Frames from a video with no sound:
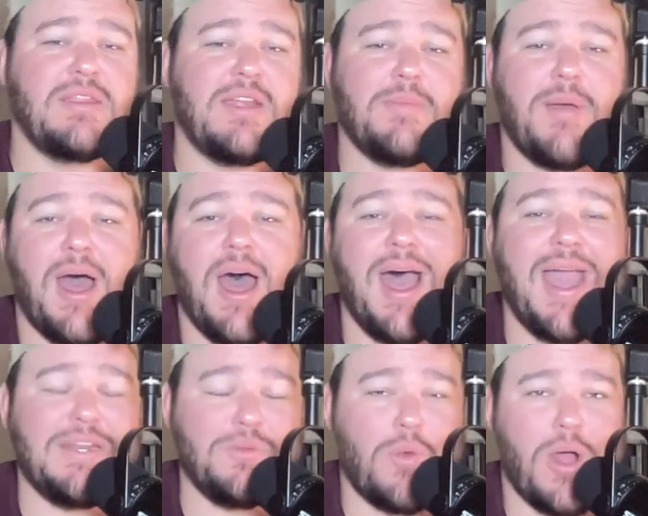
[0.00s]
there
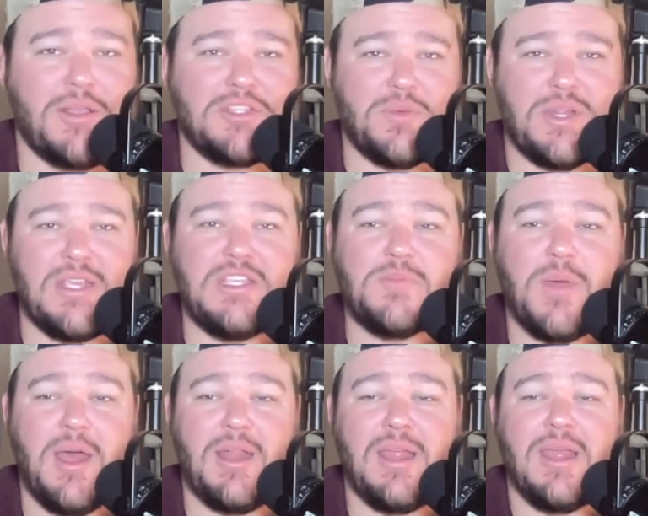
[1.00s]
behind Wallace when he
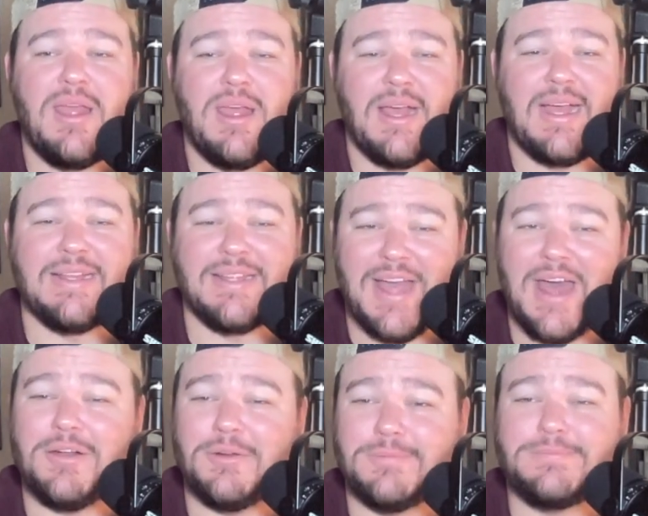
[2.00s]
spun.
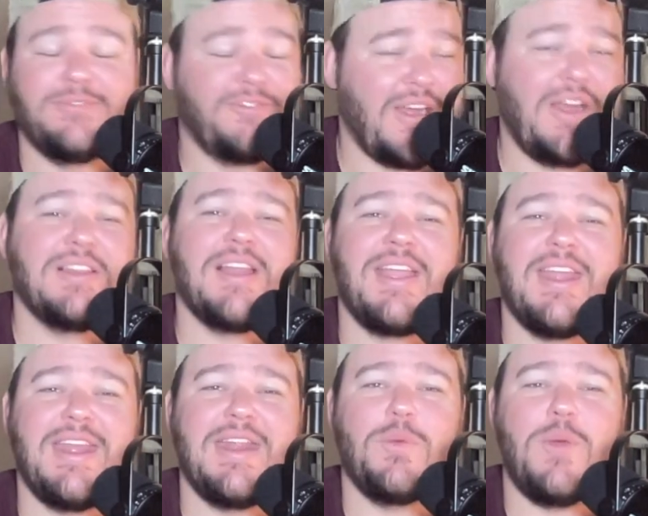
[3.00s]
Logano very lucky to
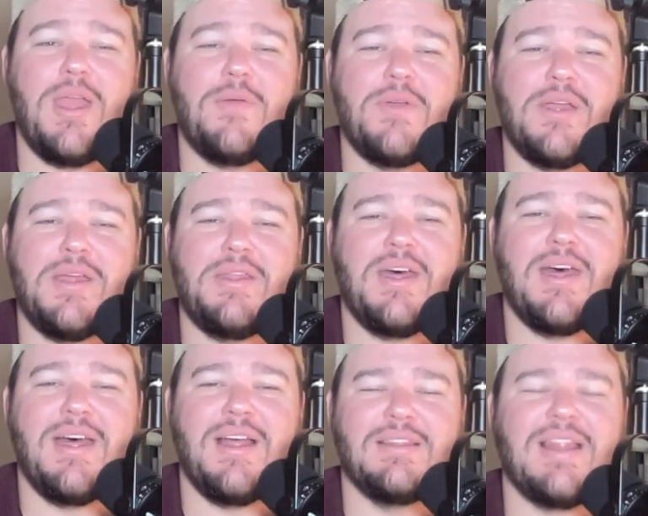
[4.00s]
get away with
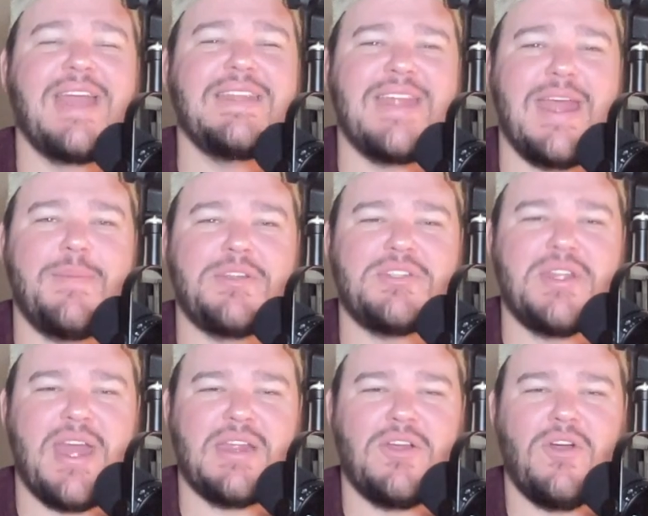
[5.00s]
light damage to
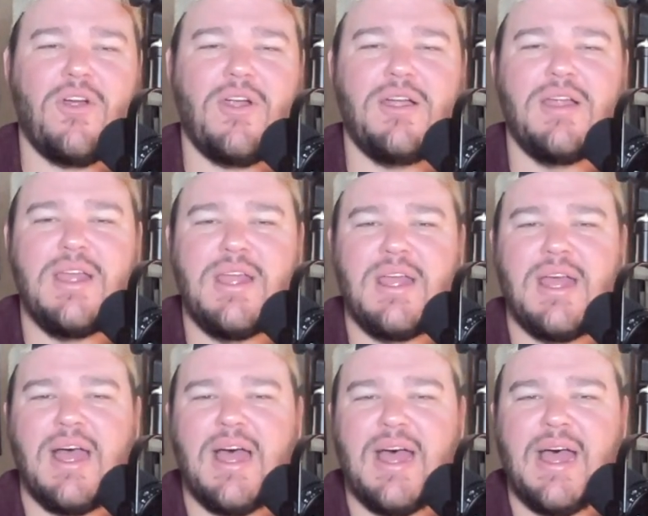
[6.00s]
that car.
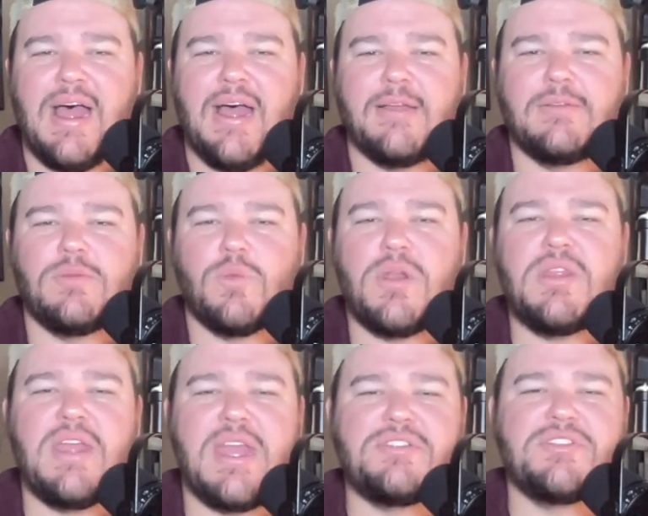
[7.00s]
One of
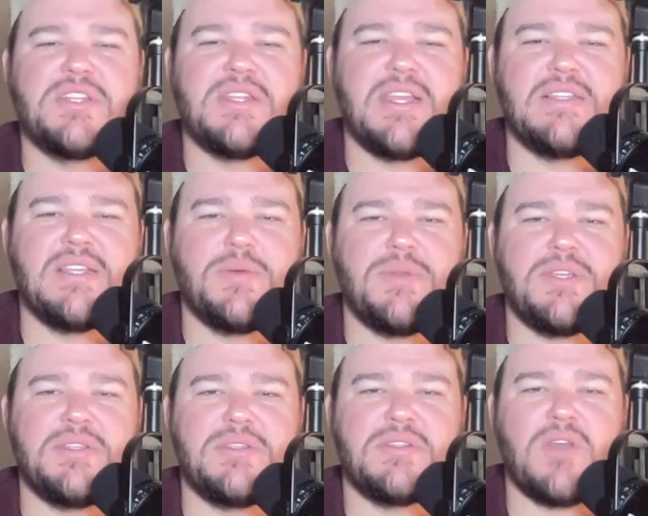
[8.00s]
the interesting things that we
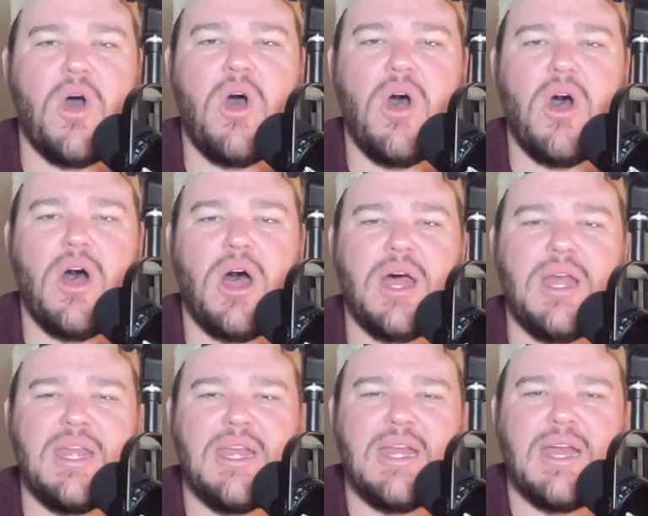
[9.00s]
saw
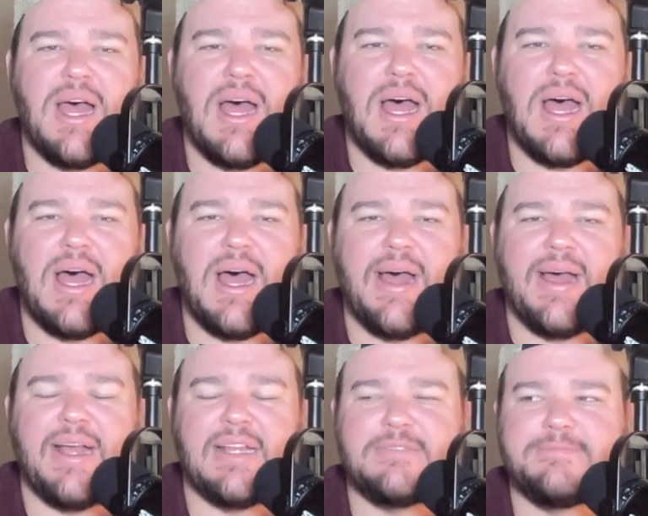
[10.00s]

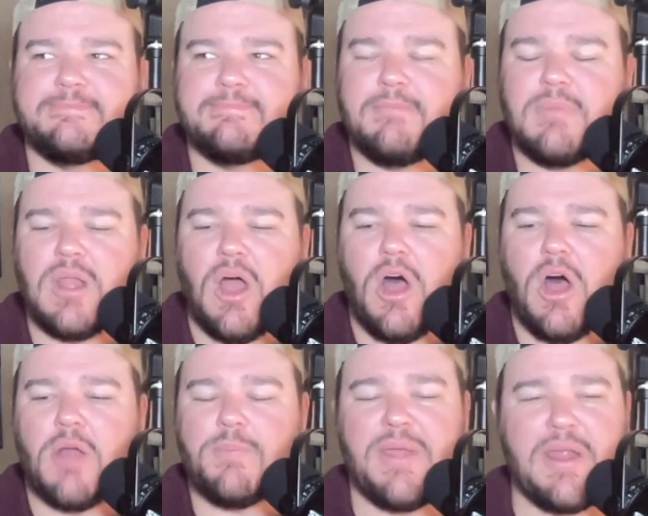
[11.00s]
on
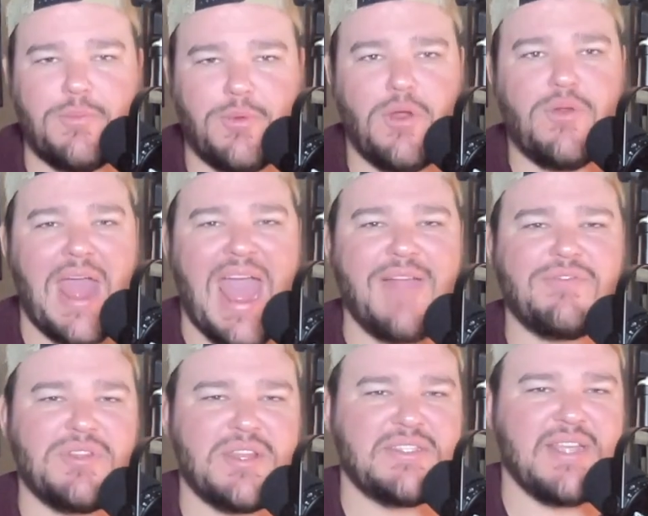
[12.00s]
pit road after
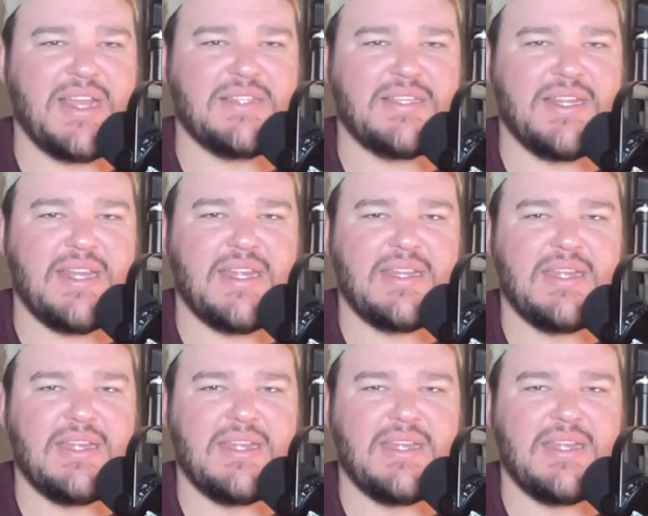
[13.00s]
this incident,